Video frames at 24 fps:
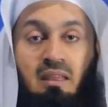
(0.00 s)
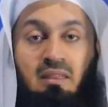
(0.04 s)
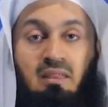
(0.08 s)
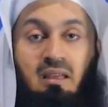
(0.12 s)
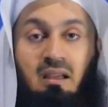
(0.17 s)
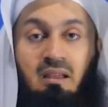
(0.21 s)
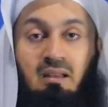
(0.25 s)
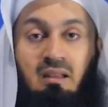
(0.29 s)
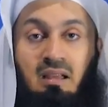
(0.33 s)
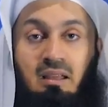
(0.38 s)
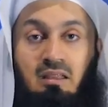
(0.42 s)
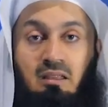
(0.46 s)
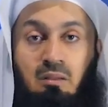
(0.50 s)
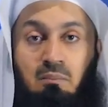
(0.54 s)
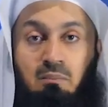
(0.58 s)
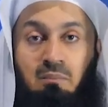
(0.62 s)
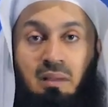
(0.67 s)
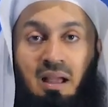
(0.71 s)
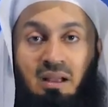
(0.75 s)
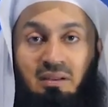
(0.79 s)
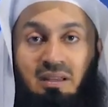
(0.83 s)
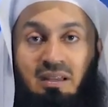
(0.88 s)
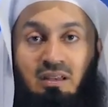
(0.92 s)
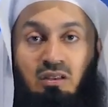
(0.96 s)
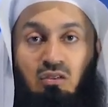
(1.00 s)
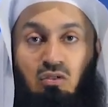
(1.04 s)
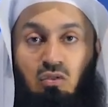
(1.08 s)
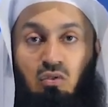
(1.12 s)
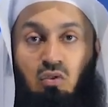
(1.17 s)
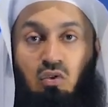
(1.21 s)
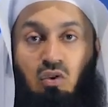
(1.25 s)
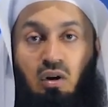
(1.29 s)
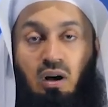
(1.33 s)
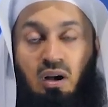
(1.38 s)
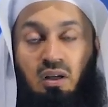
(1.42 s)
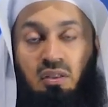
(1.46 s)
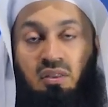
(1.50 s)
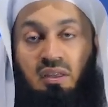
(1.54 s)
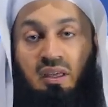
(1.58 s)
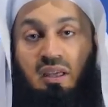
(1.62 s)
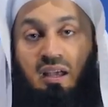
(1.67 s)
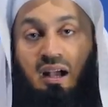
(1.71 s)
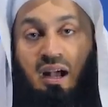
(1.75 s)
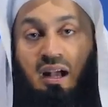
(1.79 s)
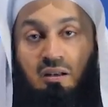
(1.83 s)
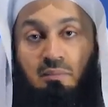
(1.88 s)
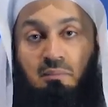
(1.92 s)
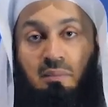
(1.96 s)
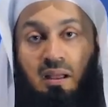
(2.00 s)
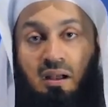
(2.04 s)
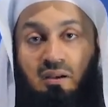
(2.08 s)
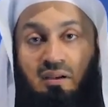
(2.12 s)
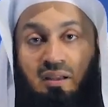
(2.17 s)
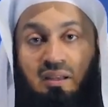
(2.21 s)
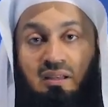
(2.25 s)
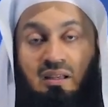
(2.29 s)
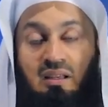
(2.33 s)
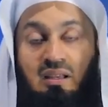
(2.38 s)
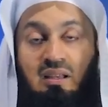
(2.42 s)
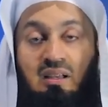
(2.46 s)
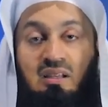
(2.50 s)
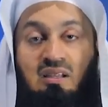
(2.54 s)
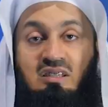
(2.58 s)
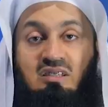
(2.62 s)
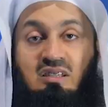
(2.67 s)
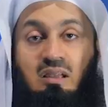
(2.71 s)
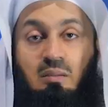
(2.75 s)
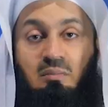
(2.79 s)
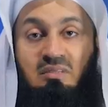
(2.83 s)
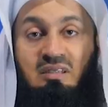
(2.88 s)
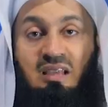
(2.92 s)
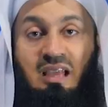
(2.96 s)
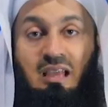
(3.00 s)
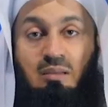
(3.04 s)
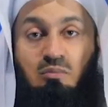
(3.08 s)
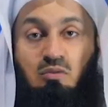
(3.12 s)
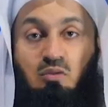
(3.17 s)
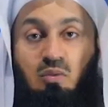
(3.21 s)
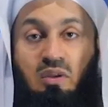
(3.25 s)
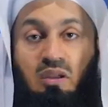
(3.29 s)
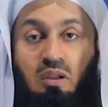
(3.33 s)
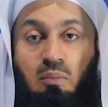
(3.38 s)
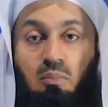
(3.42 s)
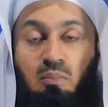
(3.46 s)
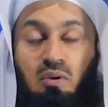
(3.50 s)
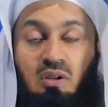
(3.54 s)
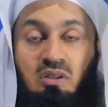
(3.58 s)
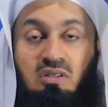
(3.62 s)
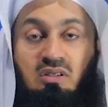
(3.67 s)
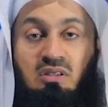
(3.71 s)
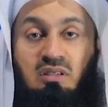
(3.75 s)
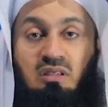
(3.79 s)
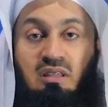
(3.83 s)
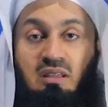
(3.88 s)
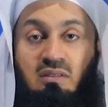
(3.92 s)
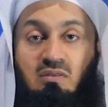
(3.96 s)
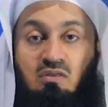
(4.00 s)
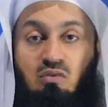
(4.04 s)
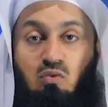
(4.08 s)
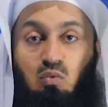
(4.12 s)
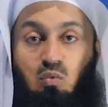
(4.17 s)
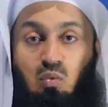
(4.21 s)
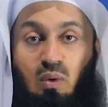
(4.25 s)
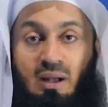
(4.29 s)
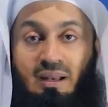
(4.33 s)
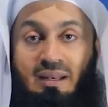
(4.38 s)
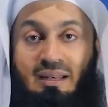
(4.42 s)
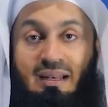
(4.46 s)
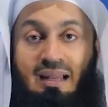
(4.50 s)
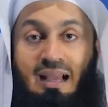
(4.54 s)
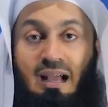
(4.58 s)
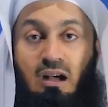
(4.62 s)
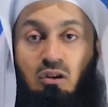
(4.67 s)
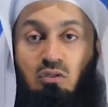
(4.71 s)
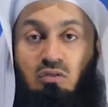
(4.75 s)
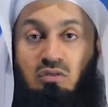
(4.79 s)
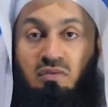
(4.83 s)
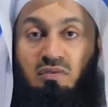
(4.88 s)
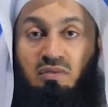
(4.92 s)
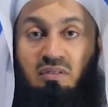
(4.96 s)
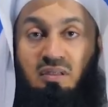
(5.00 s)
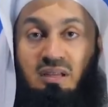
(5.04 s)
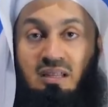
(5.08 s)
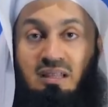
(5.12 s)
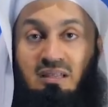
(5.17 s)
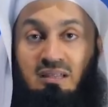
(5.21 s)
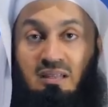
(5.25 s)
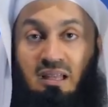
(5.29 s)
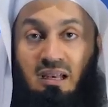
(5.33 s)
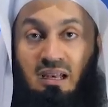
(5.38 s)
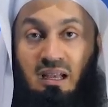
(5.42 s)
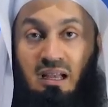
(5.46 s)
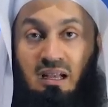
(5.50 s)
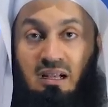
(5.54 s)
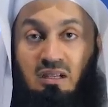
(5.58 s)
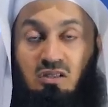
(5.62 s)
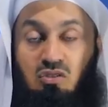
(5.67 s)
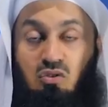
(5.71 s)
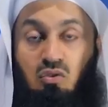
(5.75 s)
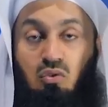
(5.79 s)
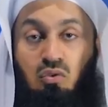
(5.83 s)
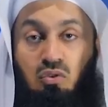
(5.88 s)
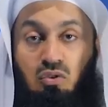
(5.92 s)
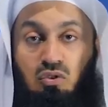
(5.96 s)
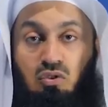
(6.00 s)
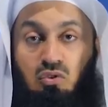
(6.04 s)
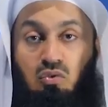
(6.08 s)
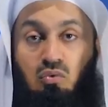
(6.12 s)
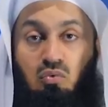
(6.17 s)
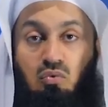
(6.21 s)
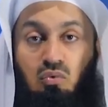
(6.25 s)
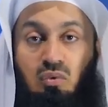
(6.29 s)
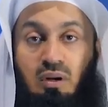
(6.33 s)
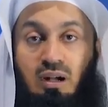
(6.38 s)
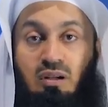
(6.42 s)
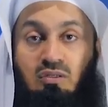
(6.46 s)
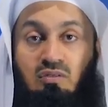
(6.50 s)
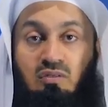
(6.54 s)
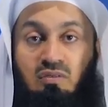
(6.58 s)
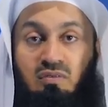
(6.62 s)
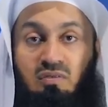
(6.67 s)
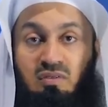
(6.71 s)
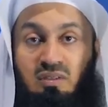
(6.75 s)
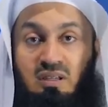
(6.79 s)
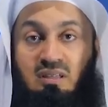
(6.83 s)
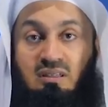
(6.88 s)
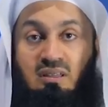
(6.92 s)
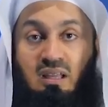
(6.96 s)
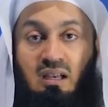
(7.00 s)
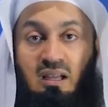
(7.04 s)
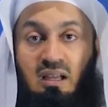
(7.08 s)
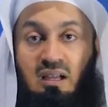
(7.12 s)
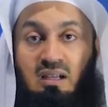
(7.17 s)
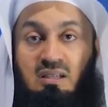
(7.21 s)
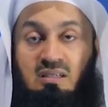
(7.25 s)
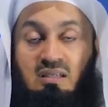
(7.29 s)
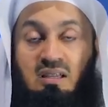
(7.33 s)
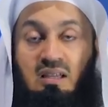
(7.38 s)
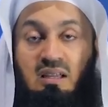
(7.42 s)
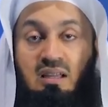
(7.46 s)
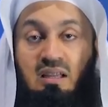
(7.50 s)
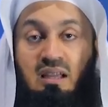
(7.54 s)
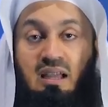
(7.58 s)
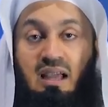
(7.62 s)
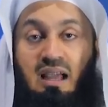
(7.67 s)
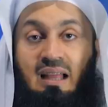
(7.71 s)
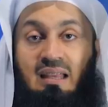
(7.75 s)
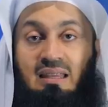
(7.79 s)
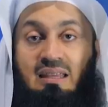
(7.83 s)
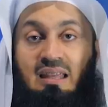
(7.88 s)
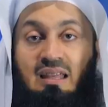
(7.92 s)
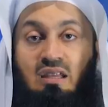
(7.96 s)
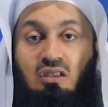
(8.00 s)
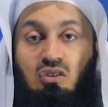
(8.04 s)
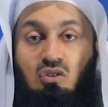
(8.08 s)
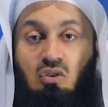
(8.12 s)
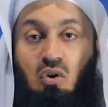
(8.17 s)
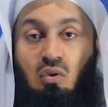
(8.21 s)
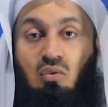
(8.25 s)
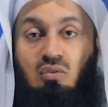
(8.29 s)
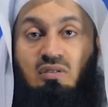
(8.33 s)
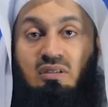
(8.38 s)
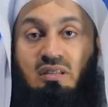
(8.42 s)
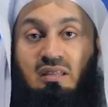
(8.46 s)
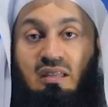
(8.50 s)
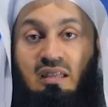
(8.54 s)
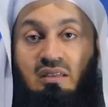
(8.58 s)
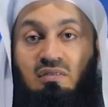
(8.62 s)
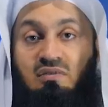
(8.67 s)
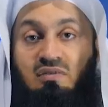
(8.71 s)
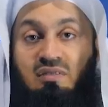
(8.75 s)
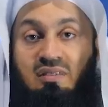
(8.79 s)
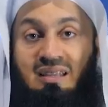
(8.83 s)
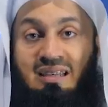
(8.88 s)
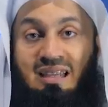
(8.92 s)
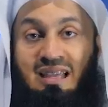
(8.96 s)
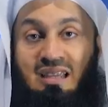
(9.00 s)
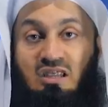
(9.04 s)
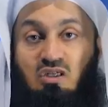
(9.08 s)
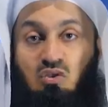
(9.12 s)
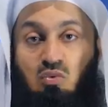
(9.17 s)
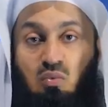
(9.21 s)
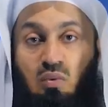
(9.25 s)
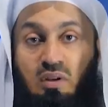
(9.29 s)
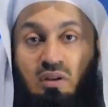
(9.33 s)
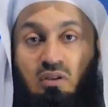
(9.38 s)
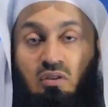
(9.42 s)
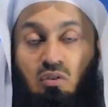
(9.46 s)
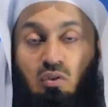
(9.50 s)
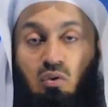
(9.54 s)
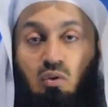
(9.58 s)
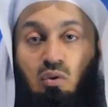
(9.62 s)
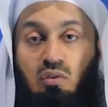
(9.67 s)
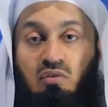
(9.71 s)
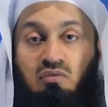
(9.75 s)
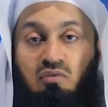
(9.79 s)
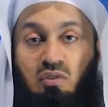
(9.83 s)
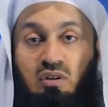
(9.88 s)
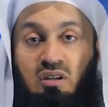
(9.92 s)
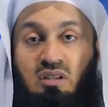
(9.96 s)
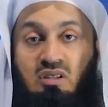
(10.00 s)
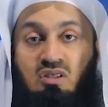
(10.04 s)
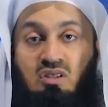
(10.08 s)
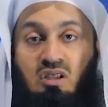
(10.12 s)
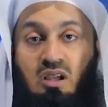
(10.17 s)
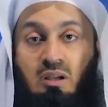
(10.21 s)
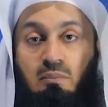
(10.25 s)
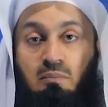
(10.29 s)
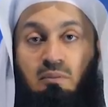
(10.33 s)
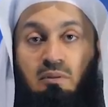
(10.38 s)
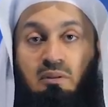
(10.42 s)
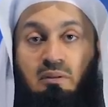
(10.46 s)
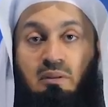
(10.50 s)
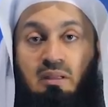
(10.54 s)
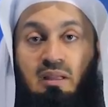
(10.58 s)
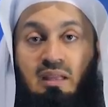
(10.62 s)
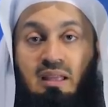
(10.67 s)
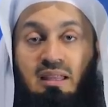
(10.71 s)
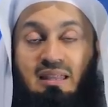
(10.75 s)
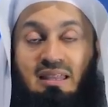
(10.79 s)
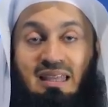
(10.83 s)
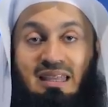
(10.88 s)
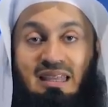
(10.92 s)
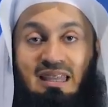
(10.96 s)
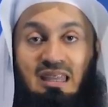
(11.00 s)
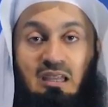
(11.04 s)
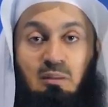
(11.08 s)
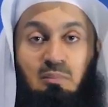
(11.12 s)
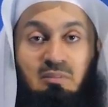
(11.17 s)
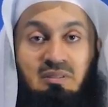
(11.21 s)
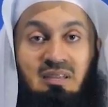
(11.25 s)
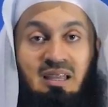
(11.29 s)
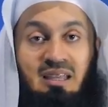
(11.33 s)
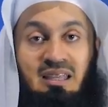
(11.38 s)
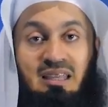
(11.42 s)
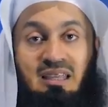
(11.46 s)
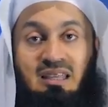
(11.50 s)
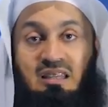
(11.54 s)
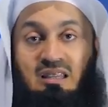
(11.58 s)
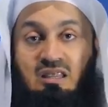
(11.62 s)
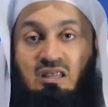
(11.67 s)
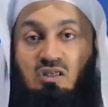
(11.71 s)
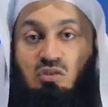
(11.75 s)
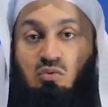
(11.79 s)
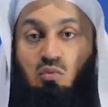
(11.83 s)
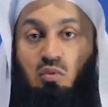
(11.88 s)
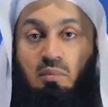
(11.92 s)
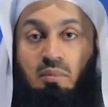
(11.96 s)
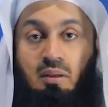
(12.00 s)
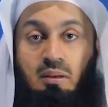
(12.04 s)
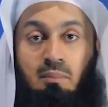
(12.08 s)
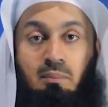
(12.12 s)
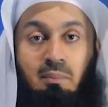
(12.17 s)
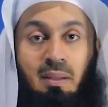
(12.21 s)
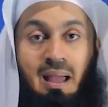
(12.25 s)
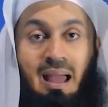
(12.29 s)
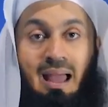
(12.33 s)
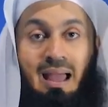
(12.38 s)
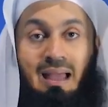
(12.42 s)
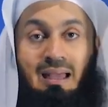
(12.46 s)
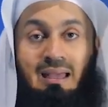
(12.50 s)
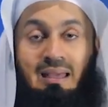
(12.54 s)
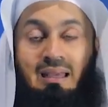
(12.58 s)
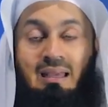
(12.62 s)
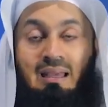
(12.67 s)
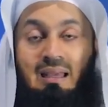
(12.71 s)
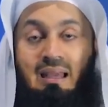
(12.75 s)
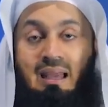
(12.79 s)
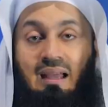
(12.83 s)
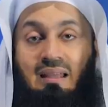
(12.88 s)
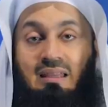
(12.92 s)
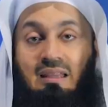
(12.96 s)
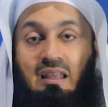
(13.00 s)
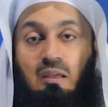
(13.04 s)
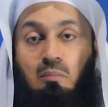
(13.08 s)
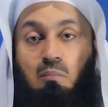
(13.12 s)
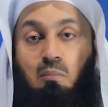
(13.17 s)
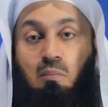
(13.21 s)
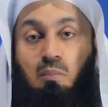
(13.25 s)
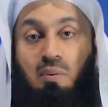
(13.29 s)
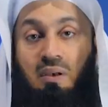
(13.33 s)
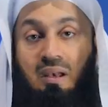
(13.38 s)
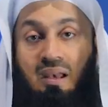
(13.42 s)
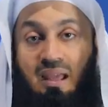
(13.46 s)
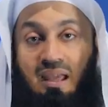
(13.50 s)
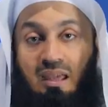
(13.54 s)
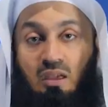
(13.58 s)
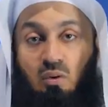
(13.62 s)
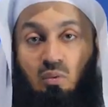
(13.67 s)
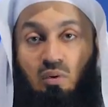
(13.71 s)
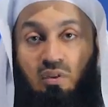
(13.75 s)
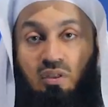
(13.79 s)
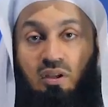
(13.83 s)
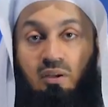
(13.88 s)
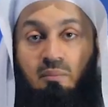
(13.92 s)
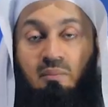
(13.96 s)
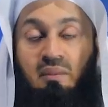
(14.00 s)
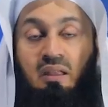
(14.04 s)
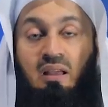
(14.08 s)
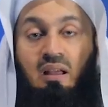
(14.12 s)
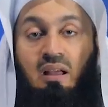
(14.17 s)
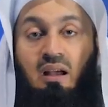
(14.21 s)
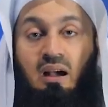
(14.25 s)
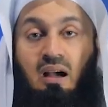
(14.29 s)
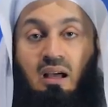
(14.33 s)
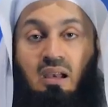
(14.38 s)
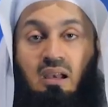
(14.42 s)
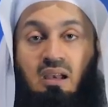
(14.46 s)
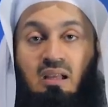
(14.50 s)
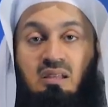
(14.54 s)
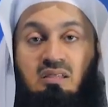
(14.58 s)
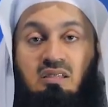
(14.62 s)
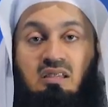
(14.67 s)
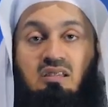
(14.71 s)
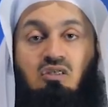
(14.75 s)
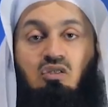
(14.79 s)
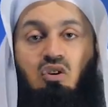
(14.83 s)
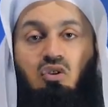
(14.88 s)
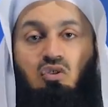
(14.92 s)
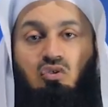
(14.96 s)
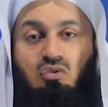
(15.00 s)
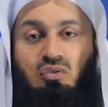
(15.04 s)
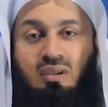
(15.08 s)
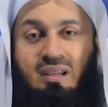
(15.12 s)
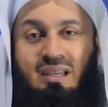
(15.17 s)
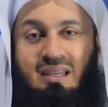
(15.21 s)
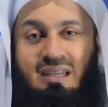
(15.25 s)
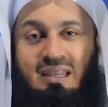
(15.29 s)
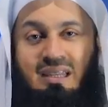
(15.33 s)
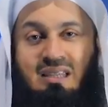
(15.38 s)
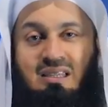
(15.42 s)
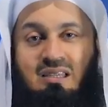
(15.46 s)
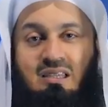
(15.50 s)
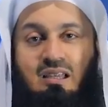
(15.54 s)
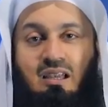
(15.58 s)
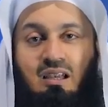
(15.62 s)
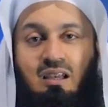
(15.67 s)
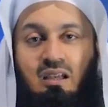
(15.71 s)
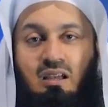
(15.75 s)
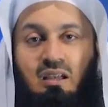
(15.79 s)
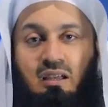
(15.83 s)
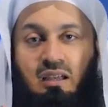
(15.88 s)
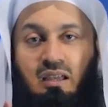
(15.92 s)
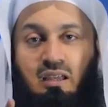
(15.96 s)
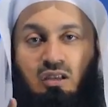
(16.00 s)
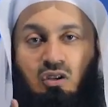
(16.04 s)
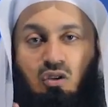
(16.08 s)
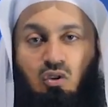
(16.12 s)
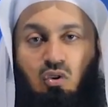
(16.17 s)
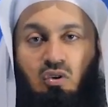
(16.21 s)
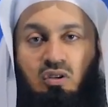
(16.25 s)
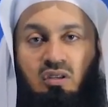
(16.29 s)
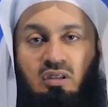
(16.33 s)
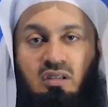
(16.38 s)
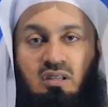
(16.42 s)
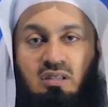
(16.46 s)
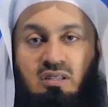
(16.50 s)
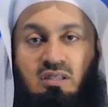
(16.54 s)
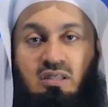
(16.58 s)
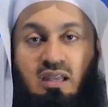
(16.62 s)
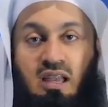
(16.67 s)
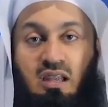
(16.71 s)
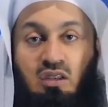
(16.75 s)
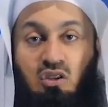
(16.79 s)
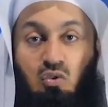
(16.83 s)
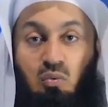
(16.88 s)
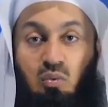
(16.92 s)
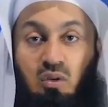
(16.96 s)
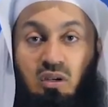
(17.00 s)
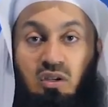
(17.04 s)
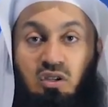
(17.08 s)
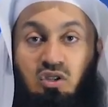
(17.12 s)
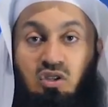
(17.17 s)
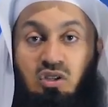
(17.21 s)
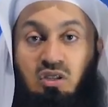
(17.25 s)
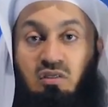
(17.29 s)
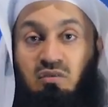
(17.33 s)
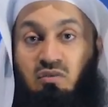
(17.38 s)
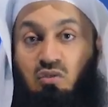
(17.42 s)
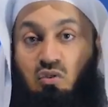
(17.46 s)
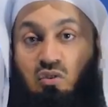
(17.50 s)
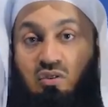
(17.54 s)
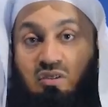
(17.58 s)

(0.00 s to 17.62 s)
They are neither married nor are they unmarried. Sometimes when a person gives one out of three talaqs or two out of three talaqs and they don't give the next one, or for example, they keep taking this woman back and they play with her, Allah says, release her in goodness and you will achieve